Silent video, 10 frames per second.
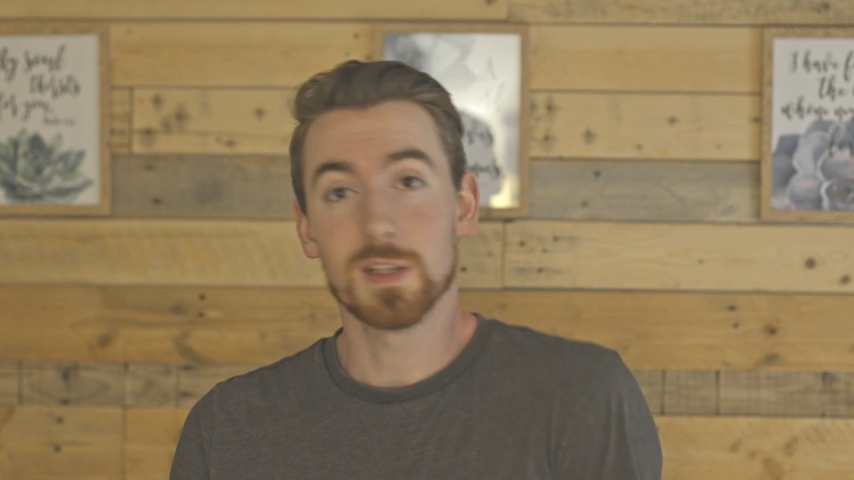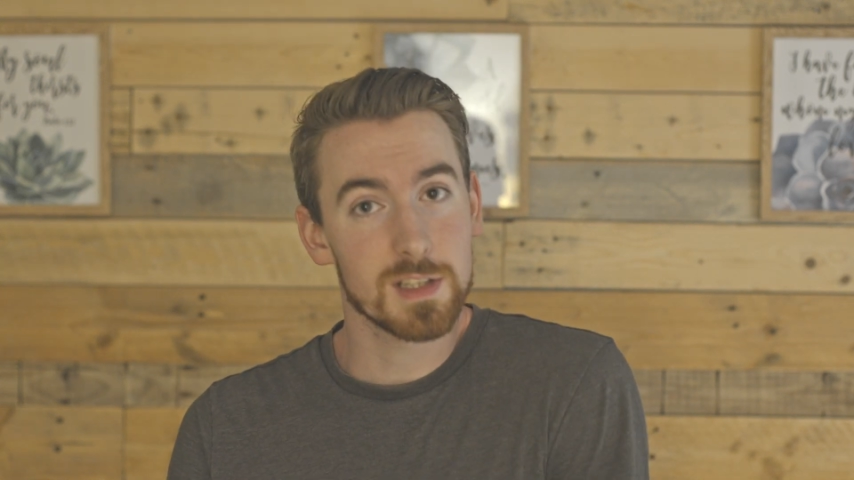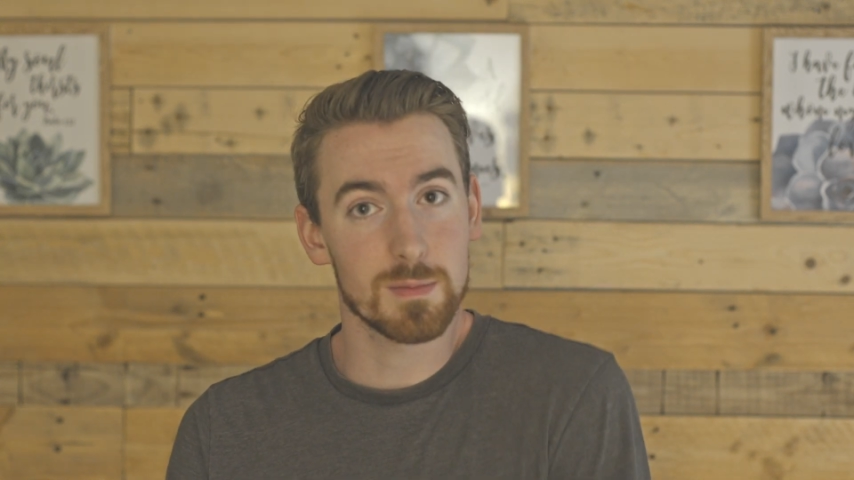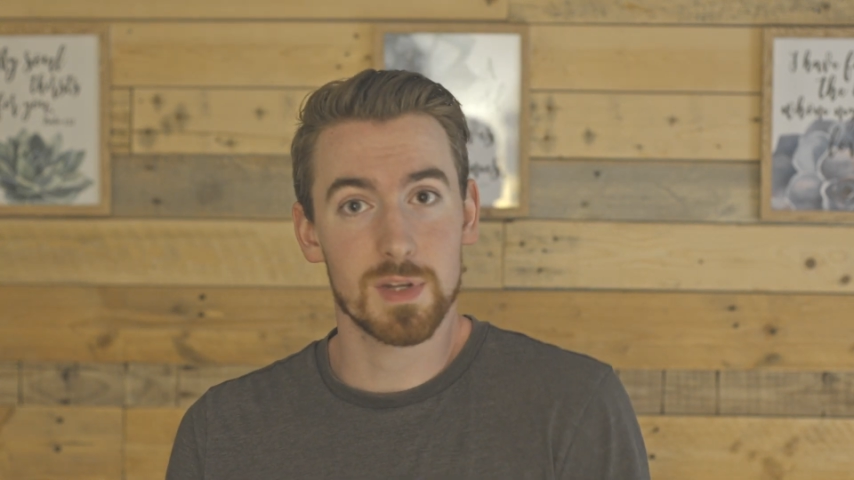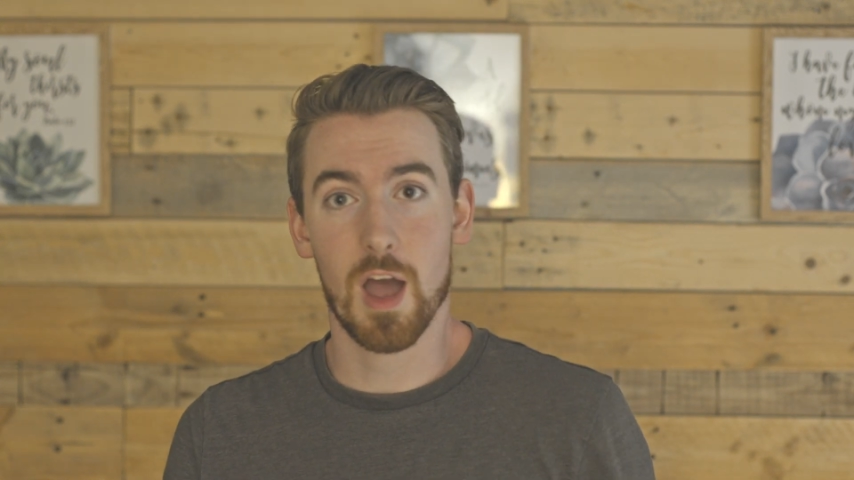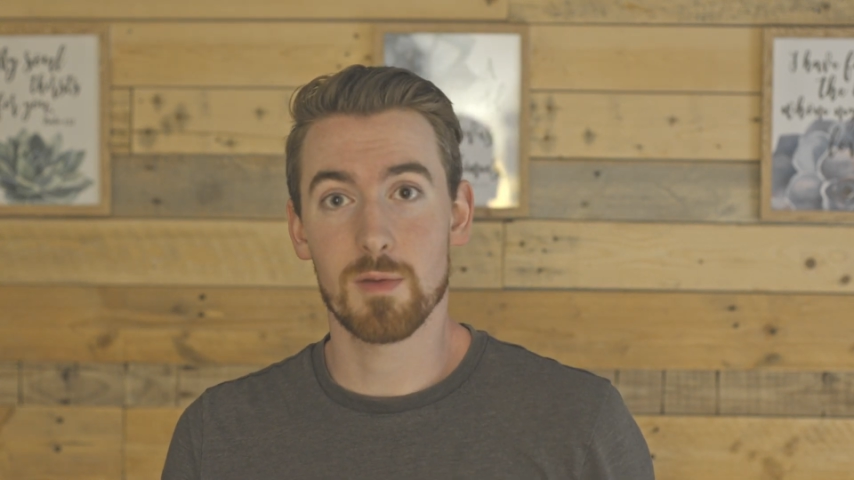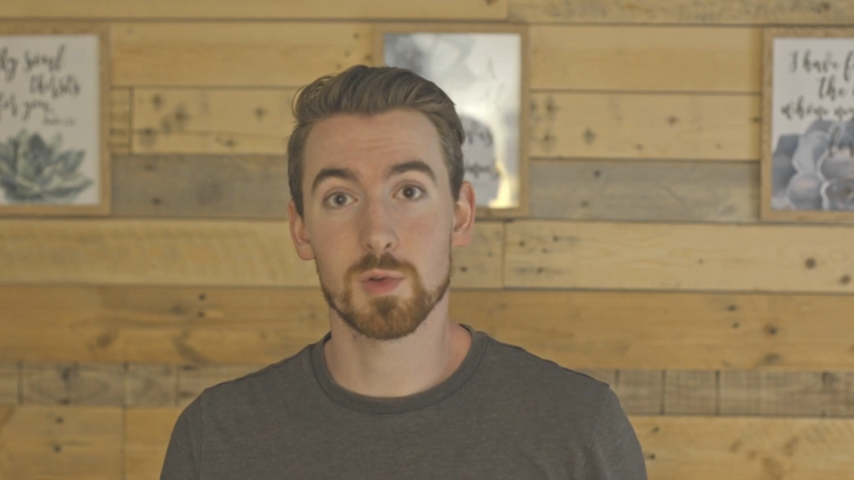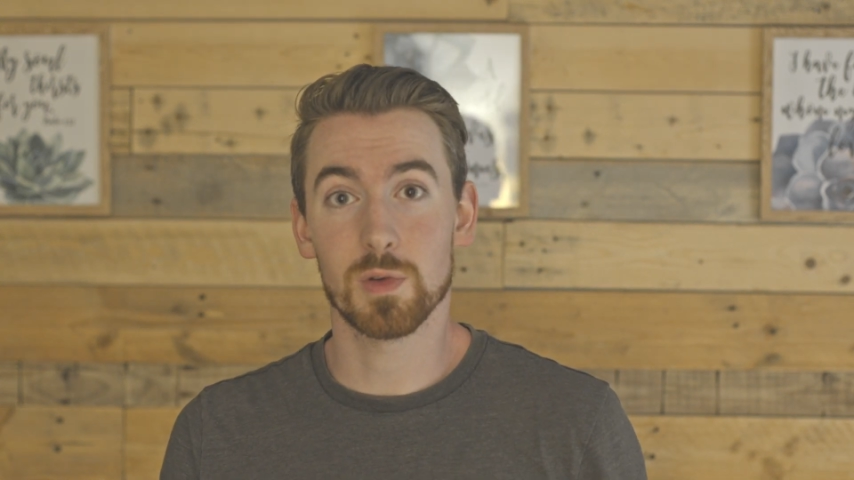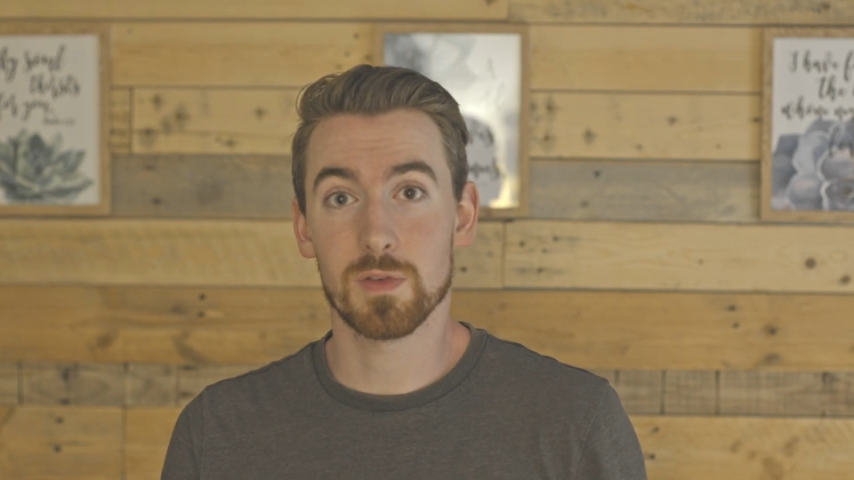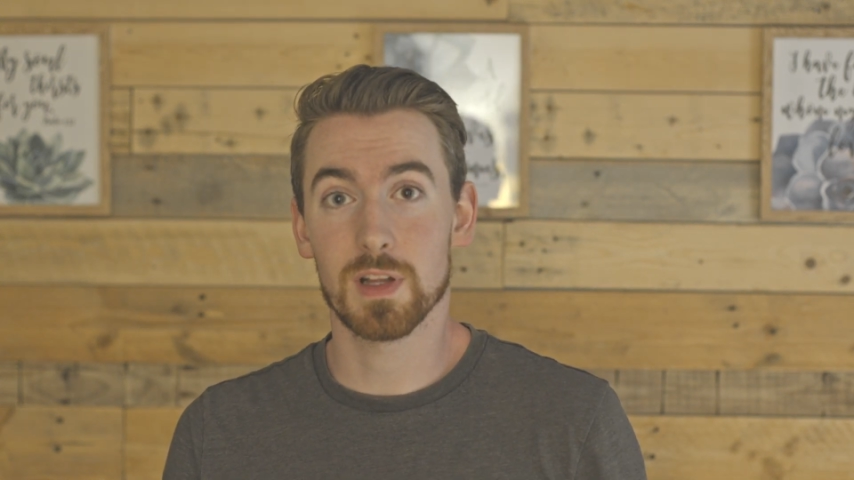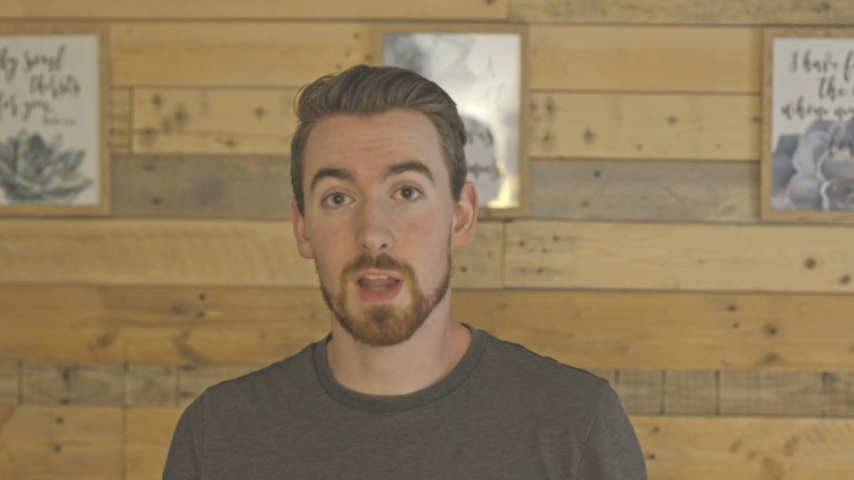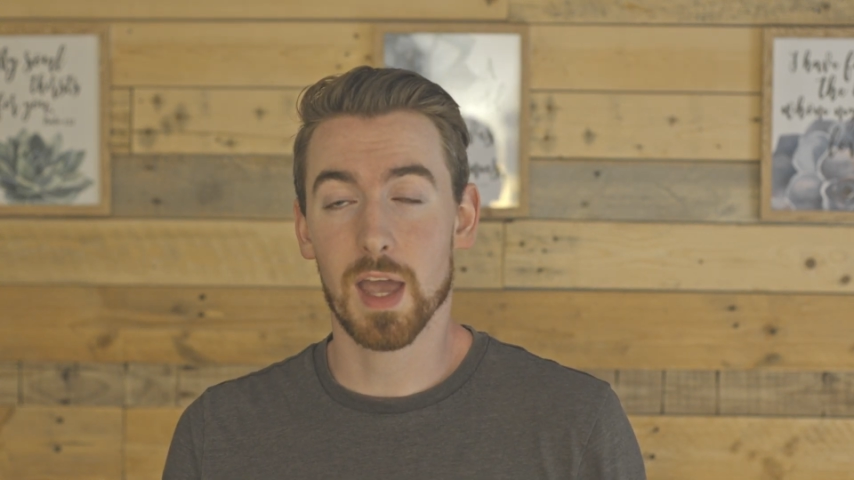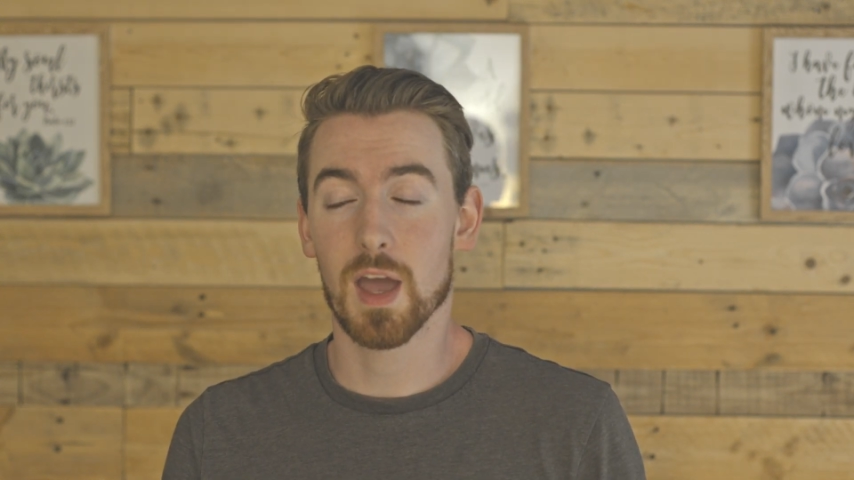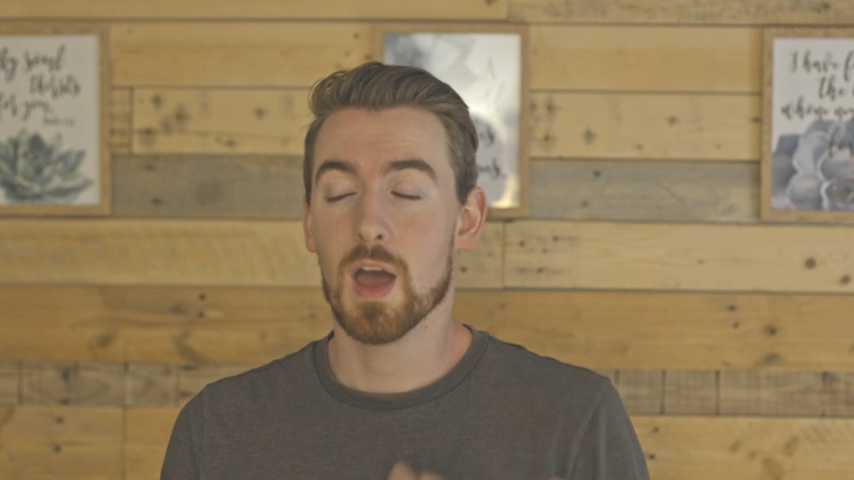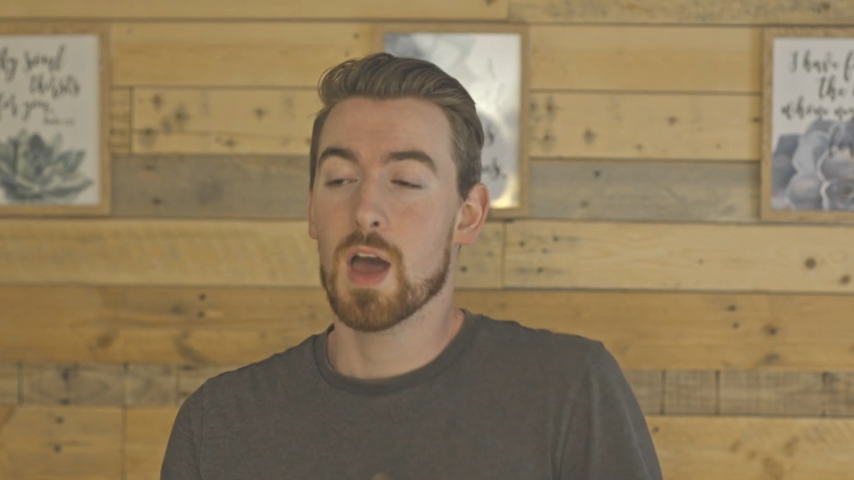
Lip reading: sometimes we feel like,